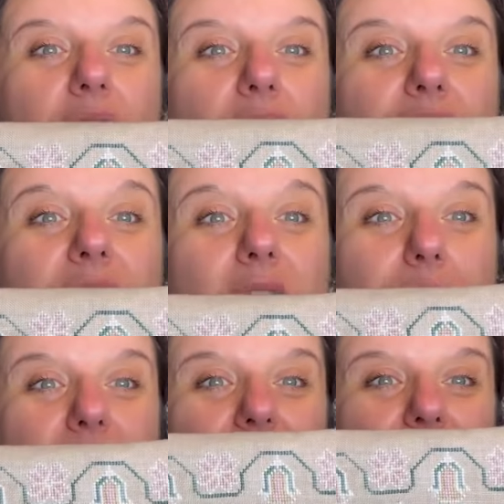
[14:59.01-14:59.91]
on
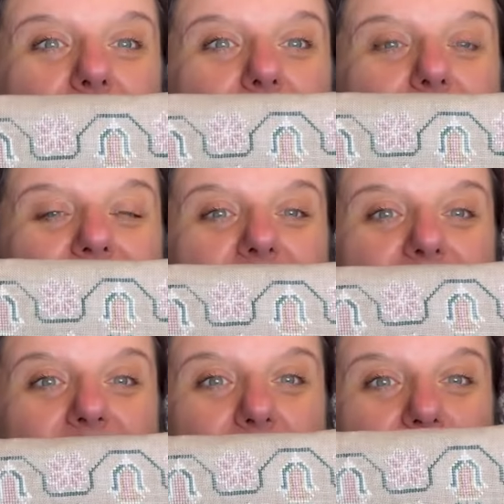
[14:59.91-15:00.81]
Cappuccino by
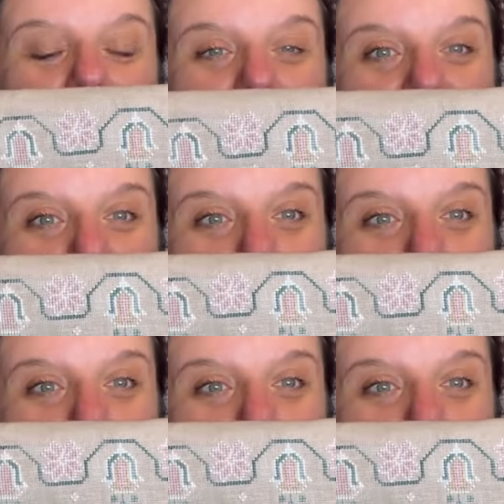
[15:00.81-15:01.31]
Fiber on the